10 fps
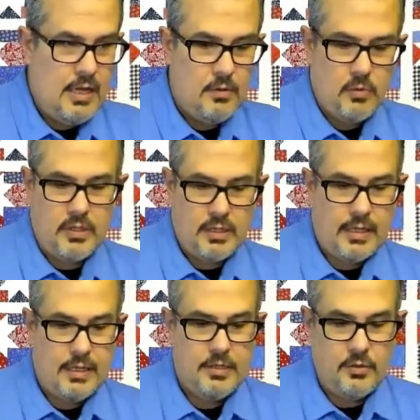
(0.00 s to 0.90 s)
and we're gonna
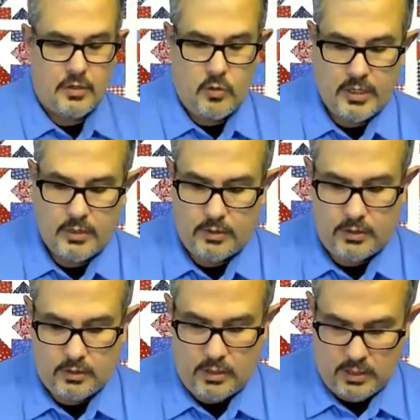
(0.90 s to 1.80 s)
kind of do a quick
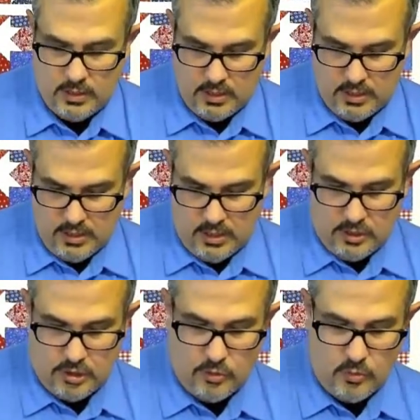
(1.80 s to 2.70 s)
little
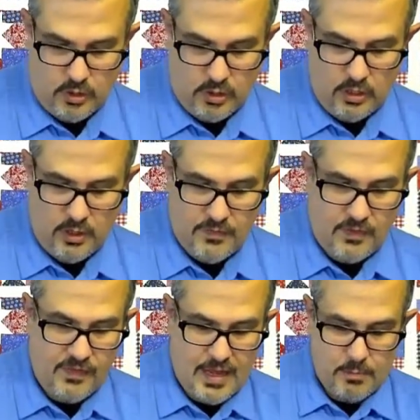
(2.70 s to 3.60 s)
tour of
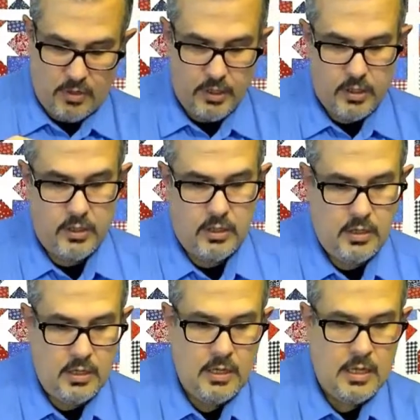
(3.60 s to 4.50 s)
the fabric
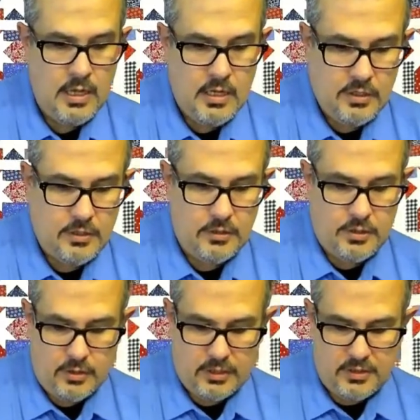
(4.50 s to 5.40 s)
so that
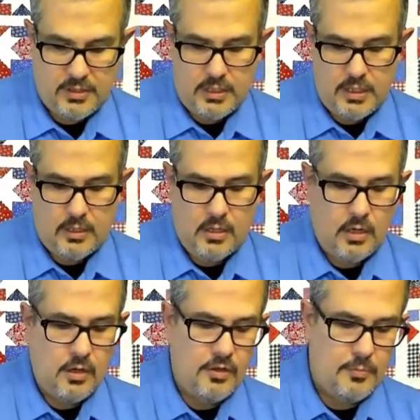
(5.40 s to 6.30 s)
you can see
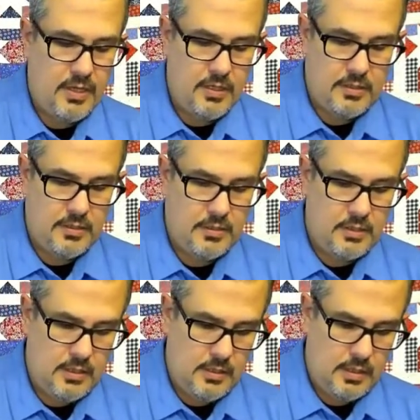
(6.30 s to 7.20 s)
all the
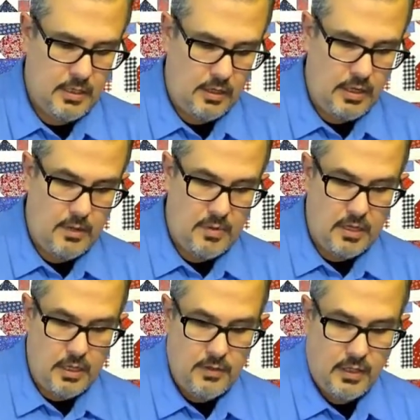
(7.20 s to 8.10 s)
pieces that are
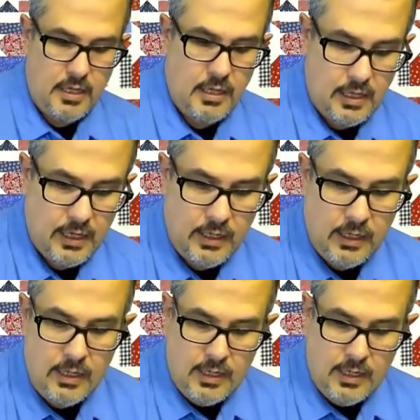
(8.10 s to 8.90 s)
coming in the kit.